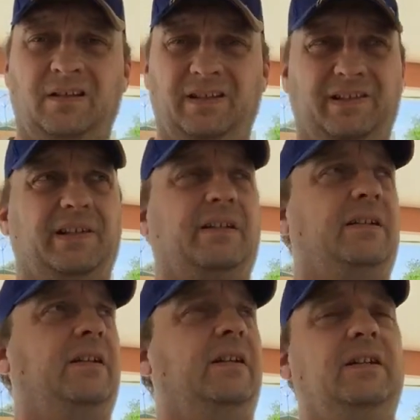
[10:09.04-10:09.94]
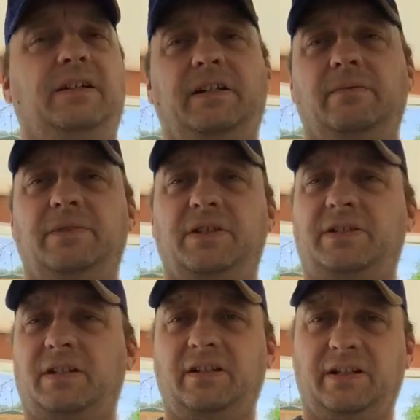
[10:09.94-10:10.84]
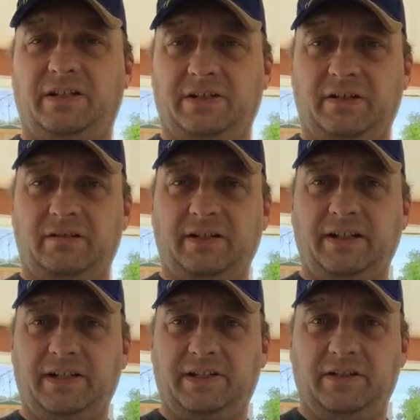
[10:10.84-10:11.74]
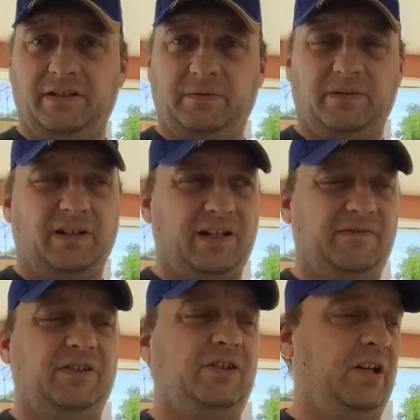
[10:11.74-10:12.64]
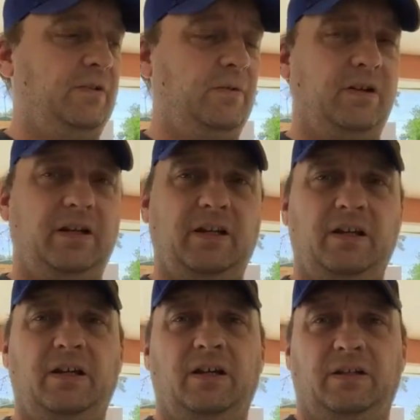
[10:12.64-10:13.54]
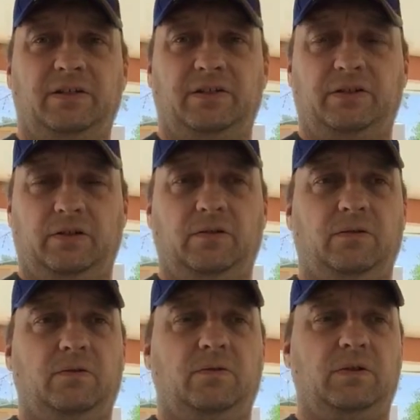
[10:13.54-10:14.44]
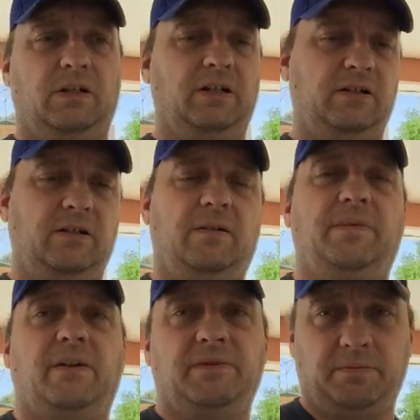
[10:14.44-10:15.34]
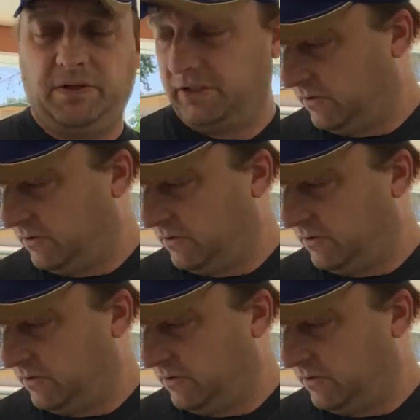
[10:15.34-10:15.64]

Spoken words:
It's like it was just on Kickstarter, I guess, and it just went live in January, so that was pretty